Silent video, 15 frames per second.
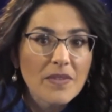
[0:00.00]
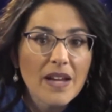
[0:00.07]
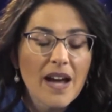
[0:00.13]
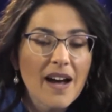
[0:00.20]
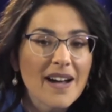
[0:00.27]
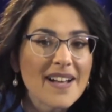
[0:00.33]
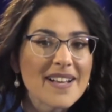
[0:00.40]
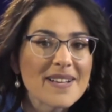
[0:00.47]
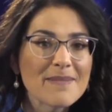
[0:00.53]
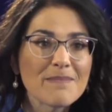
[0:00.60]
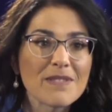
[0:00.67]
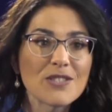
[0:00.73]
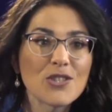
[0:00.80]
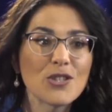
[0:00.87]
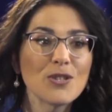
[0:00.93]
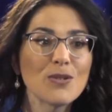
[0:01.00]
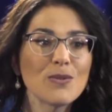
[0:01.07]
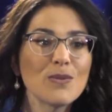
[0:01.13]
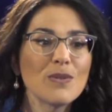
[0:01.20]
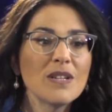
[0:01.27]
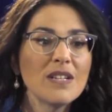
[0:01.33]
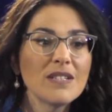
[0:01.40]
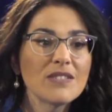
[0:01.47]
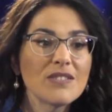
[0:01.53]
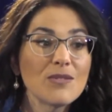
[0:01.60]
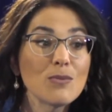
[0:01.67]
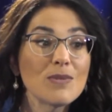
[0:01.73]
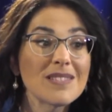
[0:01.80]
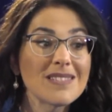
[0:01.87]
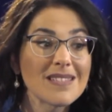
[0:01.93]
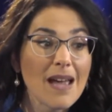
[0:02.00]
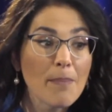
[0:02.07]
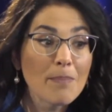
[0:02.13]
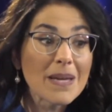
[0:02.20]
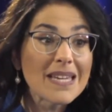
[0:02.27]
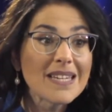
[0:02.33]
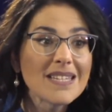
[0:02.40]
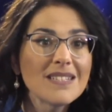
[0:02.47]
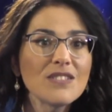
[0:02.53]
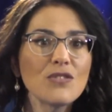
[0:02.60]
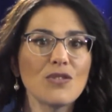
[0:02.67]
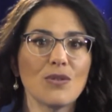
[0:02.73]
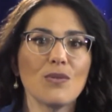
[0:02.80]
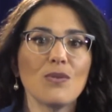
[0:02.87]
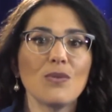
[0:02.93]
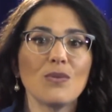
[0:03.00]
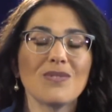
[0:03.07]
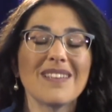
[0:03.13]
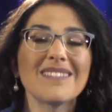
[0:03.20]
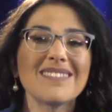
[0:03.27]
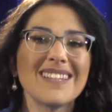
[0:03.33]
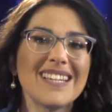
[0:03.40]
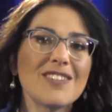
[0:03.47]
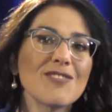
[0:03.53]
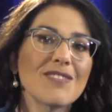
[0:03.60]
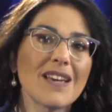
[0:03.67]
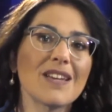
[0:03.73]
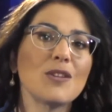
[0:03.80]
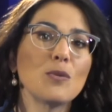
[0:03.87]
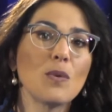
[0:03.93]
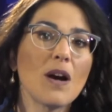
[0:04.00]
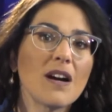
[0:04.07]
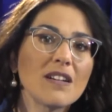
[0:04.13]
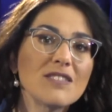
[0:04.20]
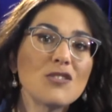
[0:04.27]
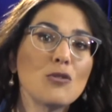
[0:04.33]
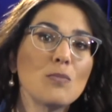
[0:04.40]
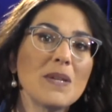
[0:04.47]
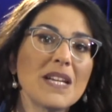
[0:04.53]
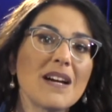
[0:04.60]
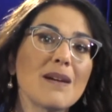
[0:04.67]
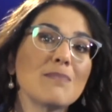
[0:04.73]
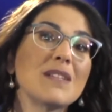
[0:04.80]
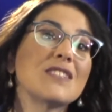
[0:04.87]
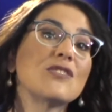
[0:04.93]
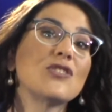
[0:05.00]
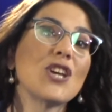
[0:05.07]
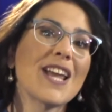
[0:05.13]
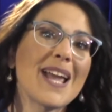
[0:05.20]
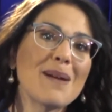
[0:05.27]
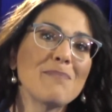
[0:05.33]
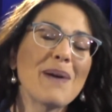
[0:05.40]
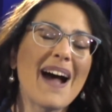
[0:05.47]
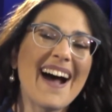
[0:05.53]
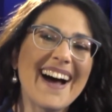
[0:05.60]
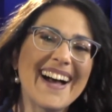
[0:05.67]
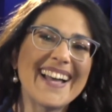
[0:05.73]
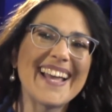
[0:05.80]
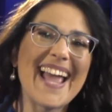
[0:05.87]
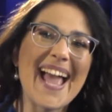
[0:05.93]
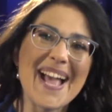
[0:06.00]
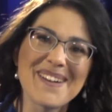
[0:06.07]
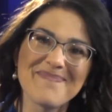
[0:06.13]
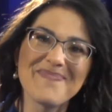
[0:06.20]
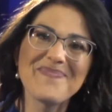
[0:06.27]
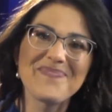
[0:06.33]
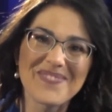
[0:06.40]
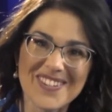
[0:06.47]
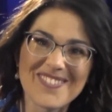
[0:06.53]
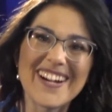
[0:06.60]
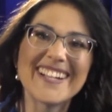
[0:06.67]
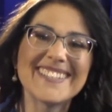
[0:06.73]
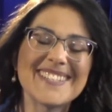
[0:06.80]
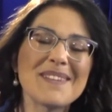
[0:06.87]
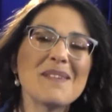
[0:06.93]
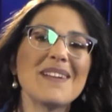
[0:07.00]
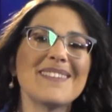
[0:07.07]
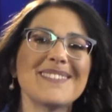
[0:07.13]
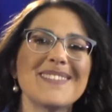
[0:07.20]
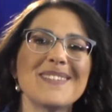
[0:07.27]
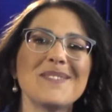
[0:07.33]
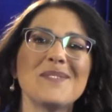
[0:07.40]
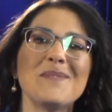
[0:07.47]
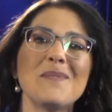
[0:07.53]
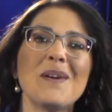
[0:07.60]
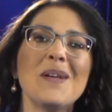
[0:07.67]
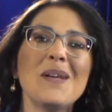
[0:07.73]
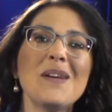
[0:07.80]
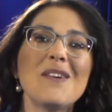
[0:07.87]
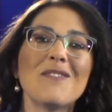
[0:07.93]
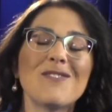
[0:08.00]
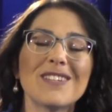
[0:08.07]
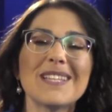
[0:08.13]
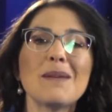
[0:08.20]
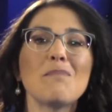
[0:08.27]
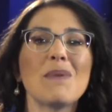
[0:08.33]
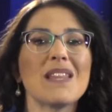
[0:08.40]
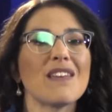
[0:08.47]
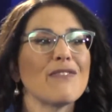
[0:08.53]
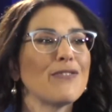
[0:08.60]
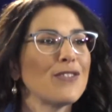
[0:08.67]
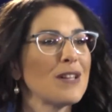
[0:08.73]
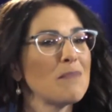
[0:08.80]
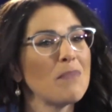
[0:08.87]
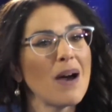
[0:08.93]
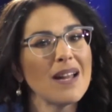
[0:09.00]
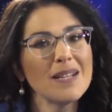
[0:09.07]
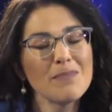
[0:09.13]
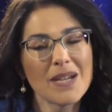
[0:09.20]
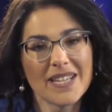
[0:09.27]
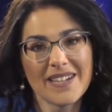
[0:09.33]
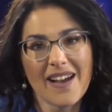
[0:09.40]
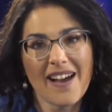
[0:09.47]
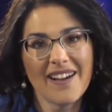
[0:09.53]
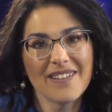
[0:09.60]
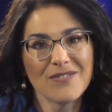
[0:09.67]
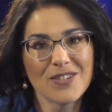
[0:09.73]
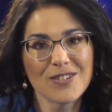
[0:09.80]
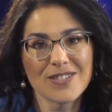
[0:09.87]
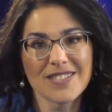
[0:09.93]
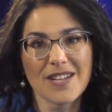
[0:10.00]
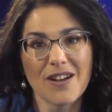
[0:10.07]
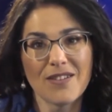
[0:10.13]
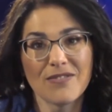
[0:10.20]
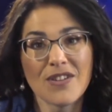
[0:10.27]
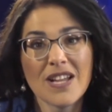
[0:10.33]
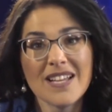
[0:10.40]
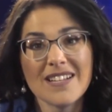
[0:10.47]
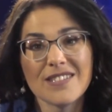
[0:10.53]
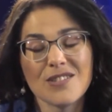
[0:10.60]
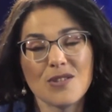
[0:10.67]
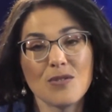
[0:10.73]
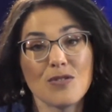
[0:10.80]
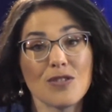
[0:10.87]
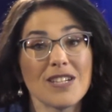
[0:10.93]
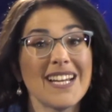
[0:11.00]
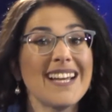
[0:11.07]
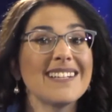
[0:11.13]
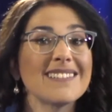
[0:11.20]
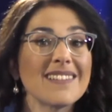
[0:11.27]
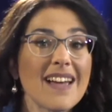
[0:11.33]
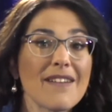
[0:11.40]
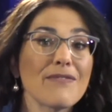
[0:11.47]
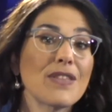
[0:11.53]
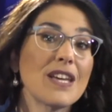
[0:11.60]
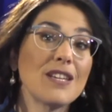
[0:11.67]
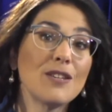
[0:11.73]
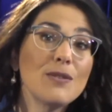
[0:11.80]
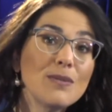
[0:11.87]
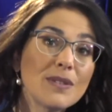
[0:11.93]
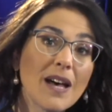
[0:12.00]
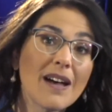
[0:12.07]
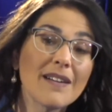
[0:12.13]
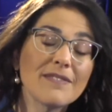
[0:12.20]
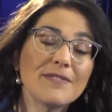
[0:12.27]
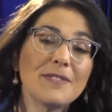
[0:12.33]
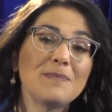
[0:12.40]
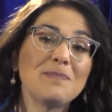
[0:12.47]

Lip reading: to step into the leader that you are, to become the ChampIAm, right? To really be the full embodiment of yourself, to create a life that you love,